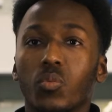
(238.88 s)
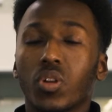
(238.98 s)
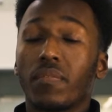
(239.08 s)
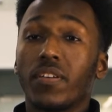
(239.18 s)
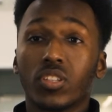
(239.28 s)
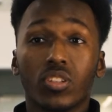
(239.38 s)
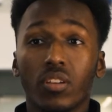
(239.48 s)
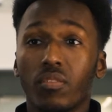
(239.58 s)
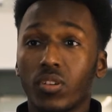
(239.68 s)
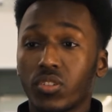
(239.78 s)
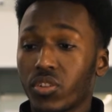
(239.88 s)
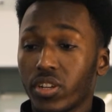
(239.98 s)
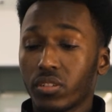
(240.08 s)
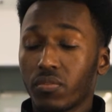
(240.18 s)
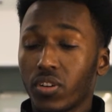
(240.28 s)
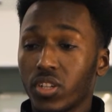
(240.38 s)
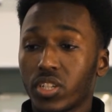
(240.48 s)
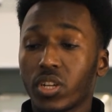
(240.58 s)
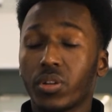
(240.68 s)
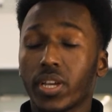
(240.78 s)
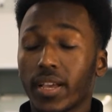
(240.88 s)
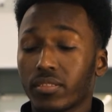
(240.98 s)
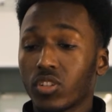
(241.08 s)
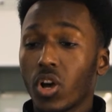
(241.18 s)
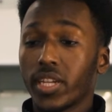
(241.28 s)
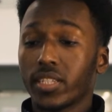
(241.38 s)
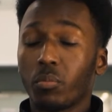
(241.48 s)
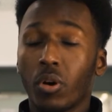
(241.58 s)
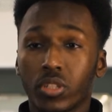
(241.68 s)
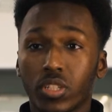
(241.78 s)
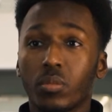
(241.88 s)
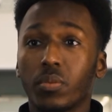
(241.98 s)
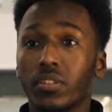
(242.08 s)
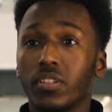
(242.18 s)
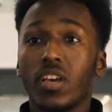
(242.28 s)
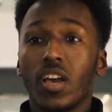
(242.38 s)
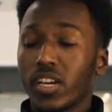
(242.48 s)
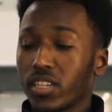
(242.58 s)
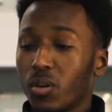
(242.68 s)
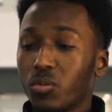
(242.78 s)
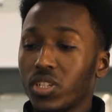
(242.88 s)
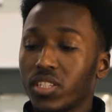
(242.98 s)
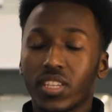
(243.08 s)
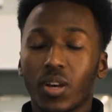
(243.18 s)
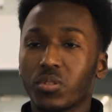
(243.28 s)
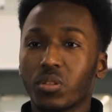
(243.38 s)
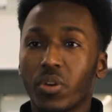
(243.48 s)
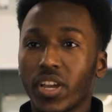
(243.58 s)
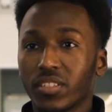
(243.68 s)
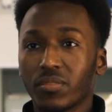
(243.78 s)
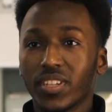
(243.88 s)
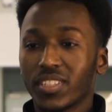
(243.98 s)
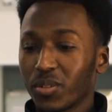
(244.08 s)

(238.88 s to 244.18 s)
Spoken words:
When I first started volunteering, I started as a participant, and I wouldn't say I was the brightest of kids.